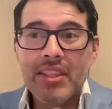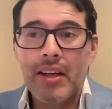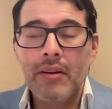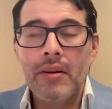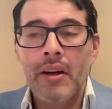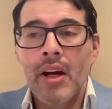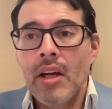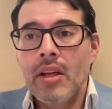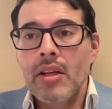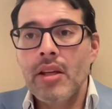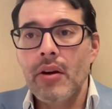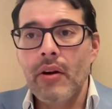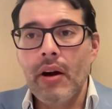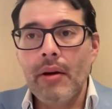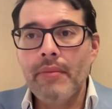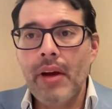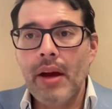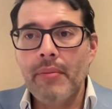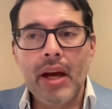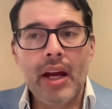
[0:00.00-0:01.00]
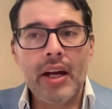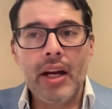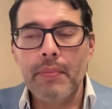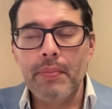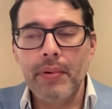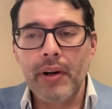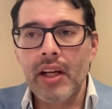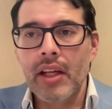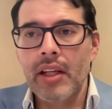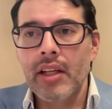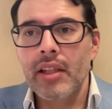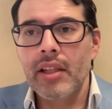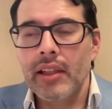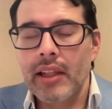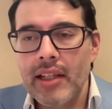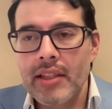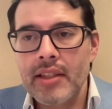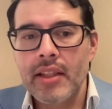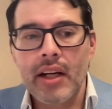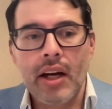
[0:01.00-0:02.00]
so, I'm not operating any
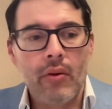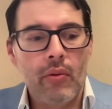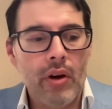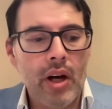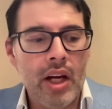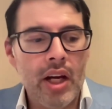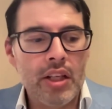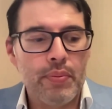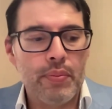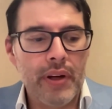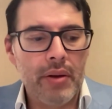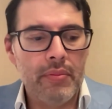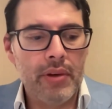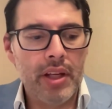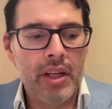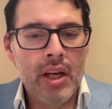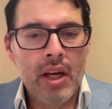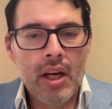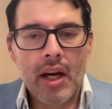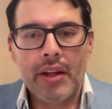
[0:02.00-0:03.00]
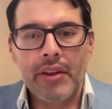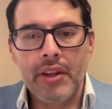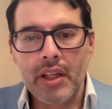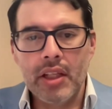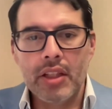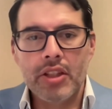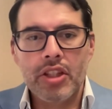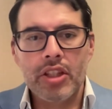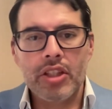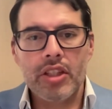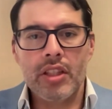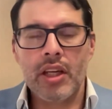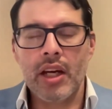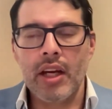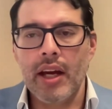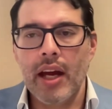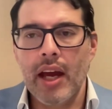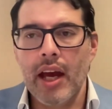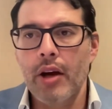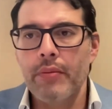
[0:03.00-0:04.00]
less than I was, but I mean, I think it just kind
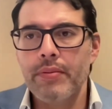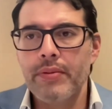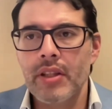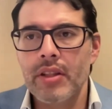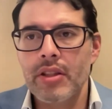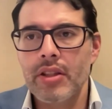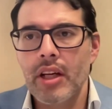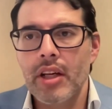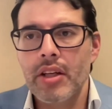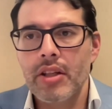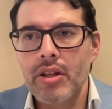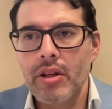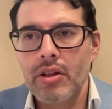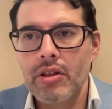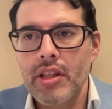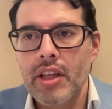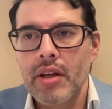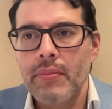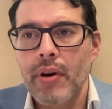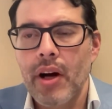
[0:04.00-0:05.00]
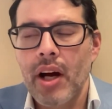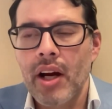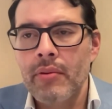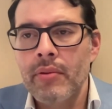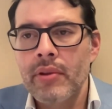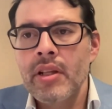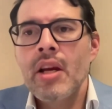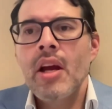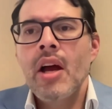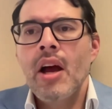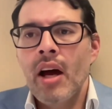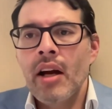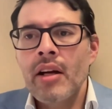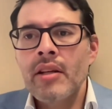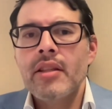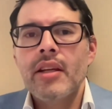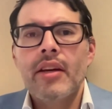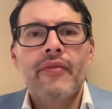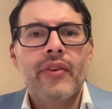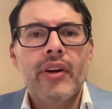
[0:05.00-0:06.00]
of helps and shows that bond, which
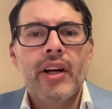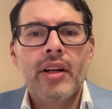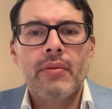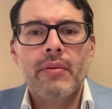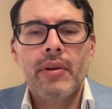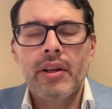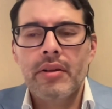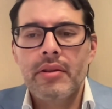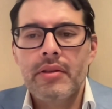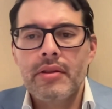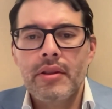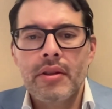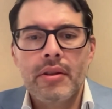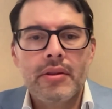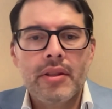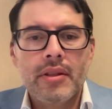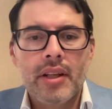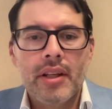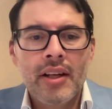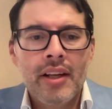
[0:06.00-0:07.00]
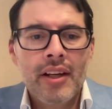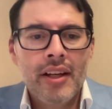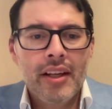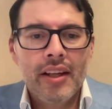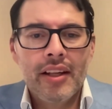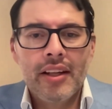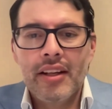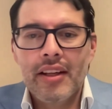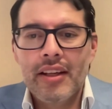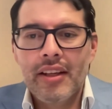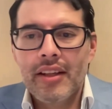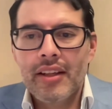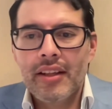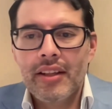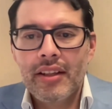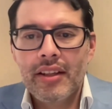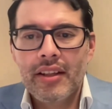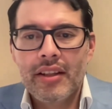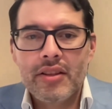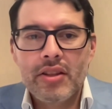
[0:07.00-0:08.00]
honestly, for anyone who's
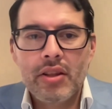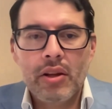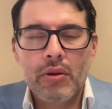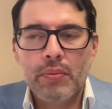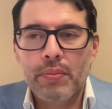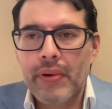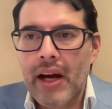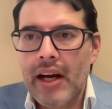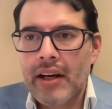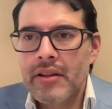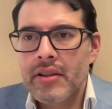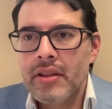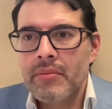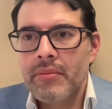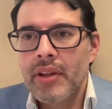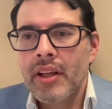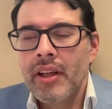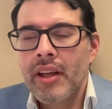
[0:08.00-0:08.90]
in solo practice, something,